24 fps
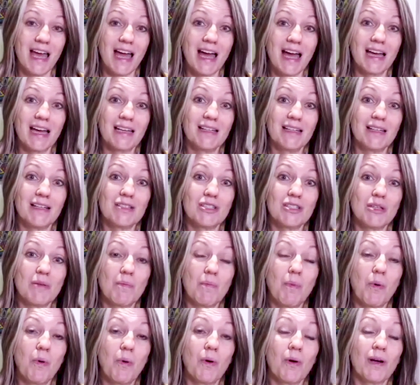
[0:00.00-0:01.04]
and
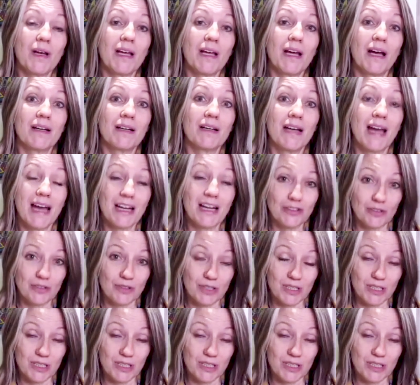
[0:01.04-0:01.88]
supporting our natural